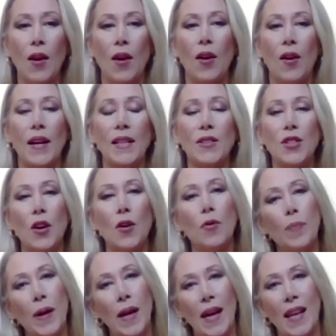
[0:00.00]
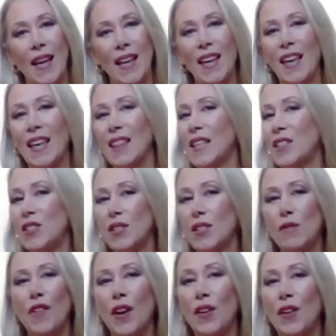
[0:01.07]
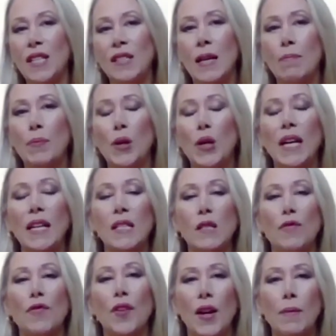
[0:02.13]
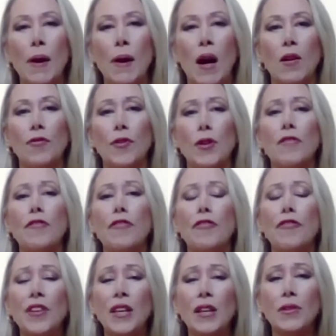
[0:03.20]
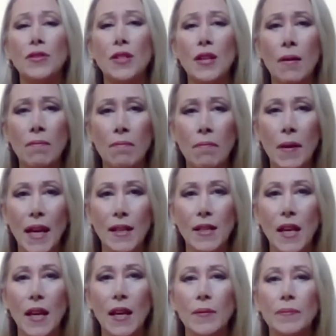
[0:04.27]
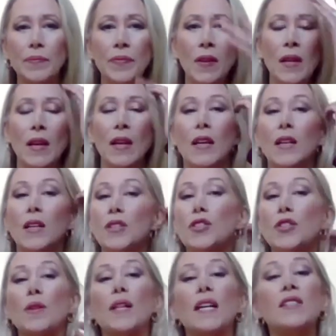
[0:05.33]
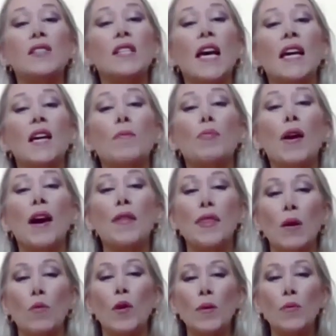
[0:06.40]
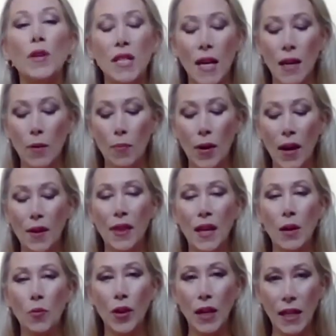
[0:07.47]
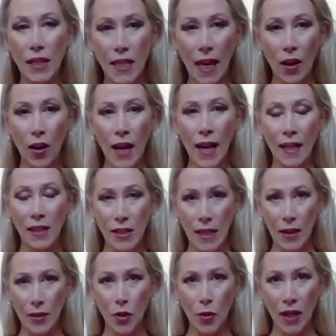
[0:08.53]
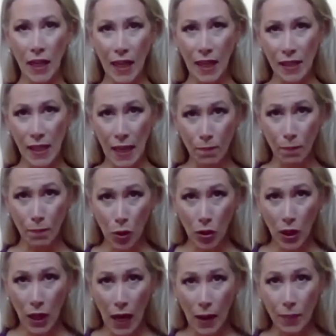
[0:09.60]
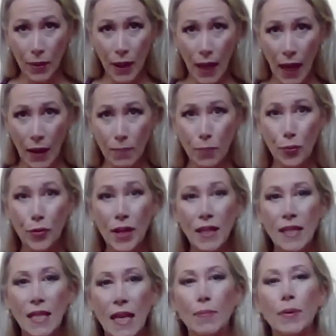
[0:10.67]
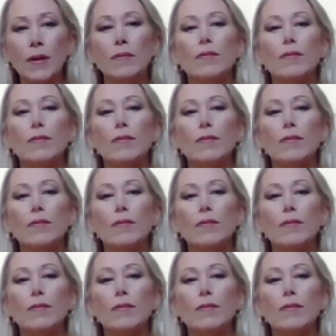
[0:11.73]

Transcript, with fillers: All right, don't panic. This is very simple and it's very powerful. It feels amazing. So let's take a breath in. When we take a breath in, we're gonna take our hands down to our knees and pull up and breathe deep.